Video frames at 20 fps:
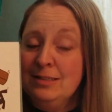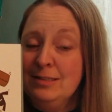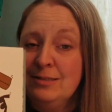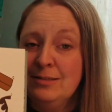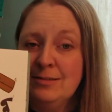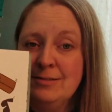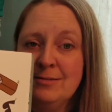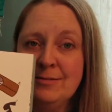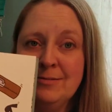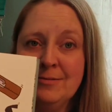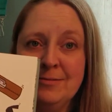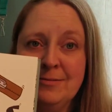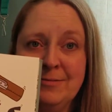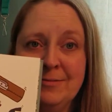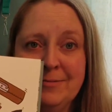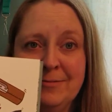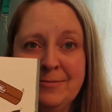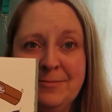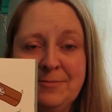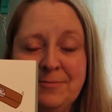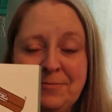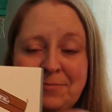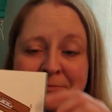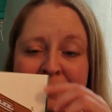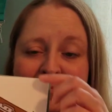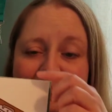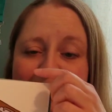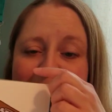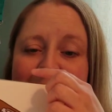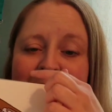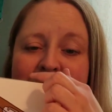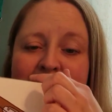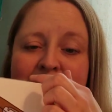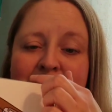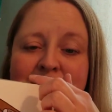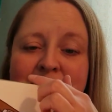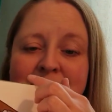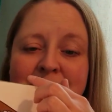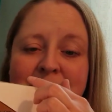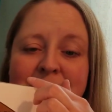
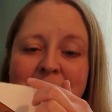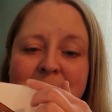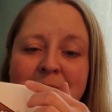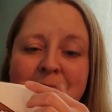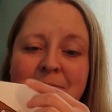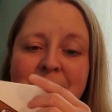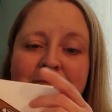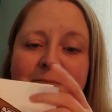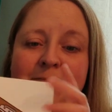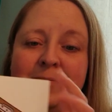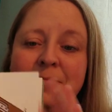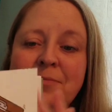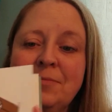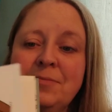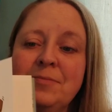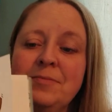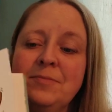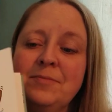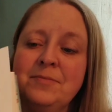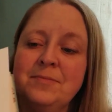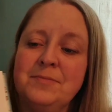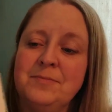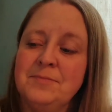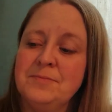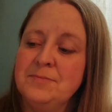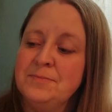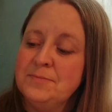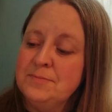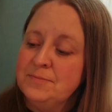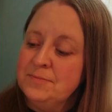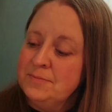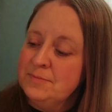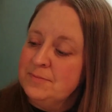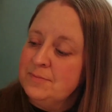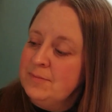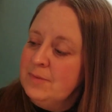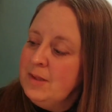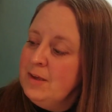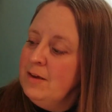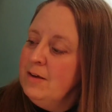
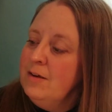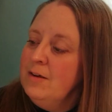(no one is talking)